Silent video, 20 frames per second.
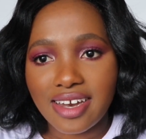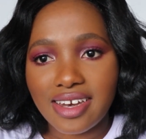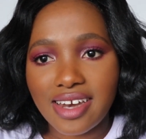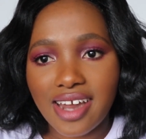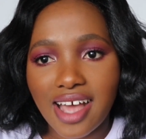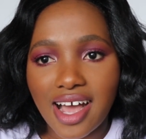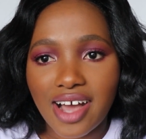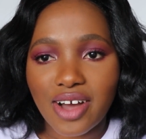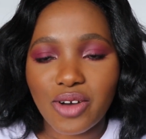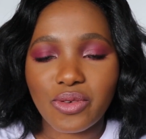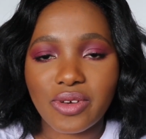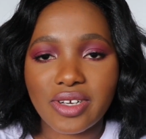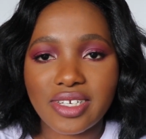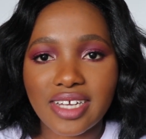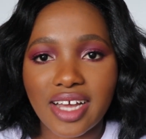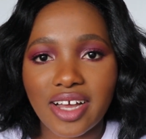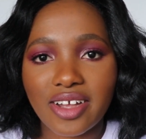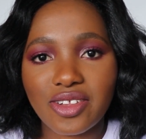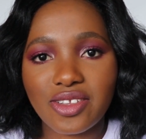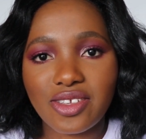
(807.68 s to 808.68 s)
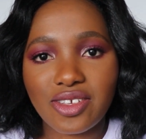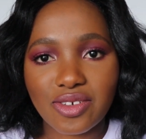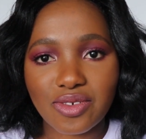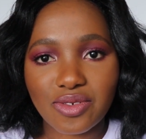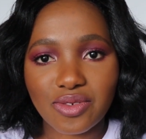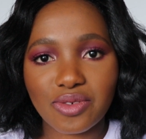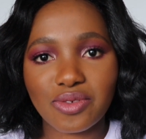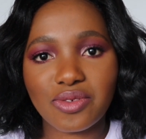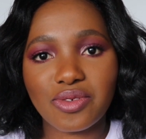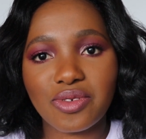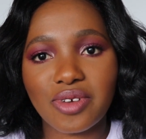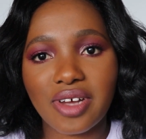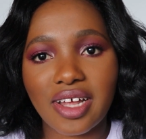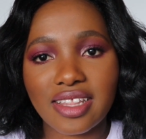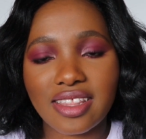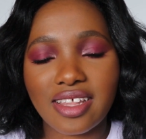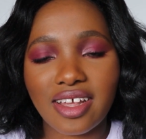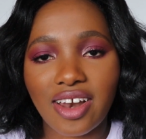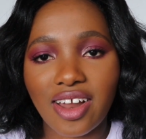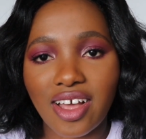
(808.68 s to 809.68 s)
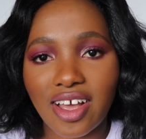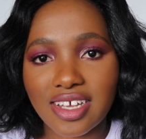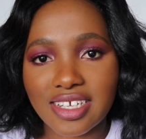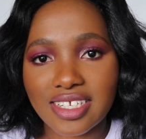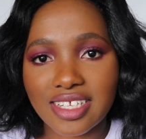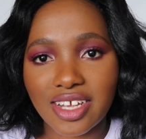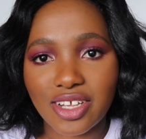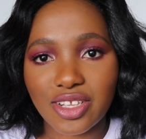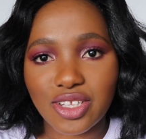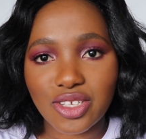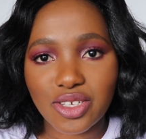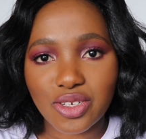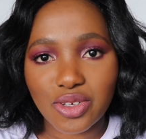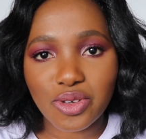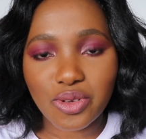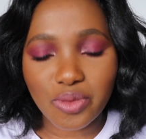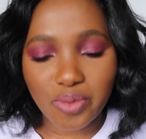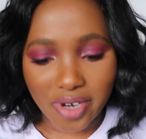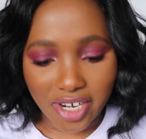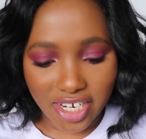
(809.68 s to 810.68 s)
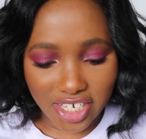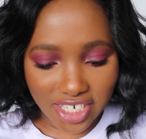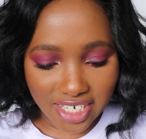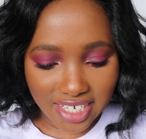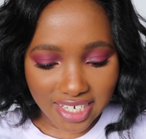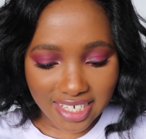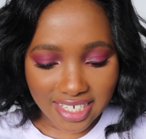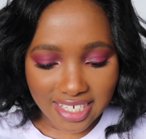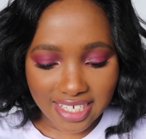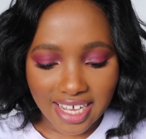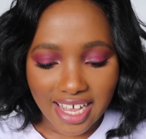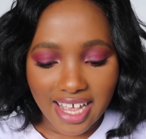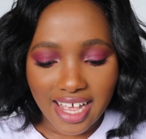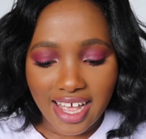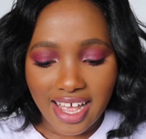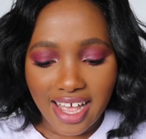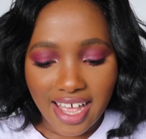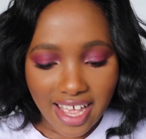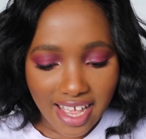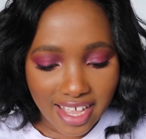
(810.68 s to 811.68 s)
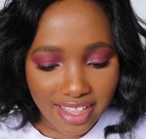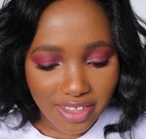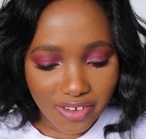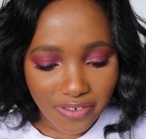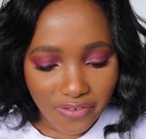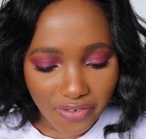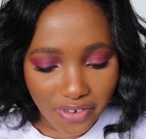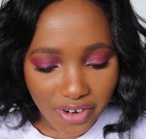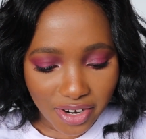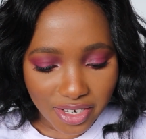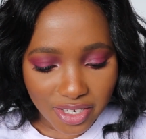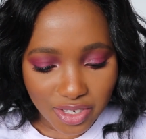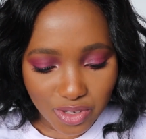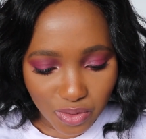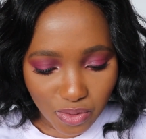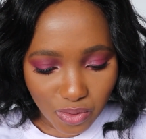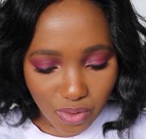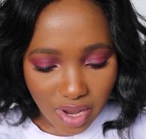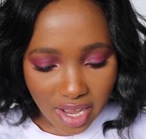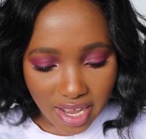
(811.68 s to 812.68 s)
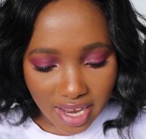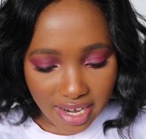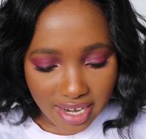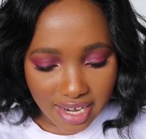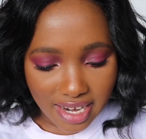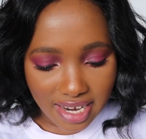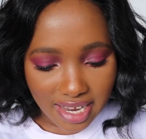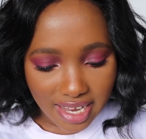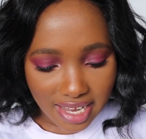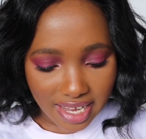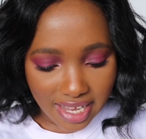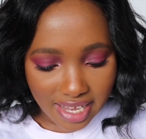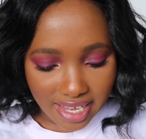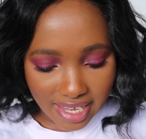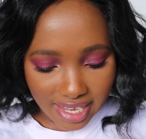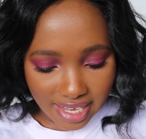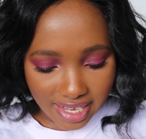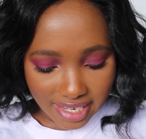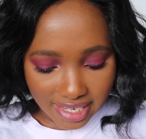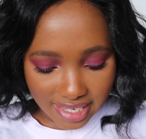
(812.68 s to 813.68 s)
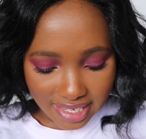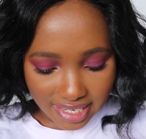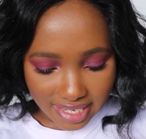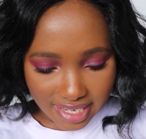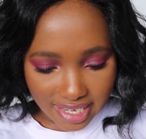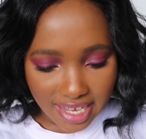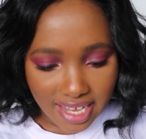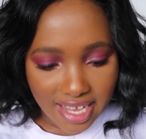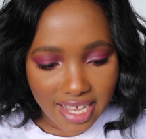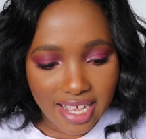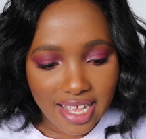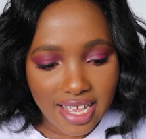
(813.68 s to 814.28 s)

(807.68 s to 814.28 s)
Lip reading: Now we're down to the last two brushes, and the first one is